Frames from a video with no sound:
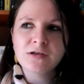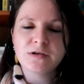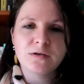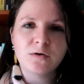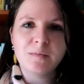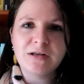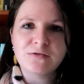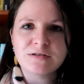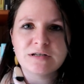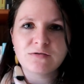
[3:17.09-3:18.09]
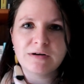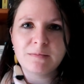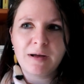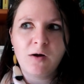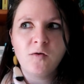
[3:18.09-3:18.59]
So I thought it'd be interesting to
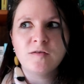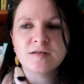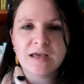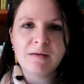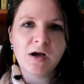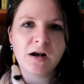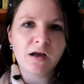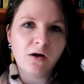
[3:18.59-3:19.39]
read about the same kind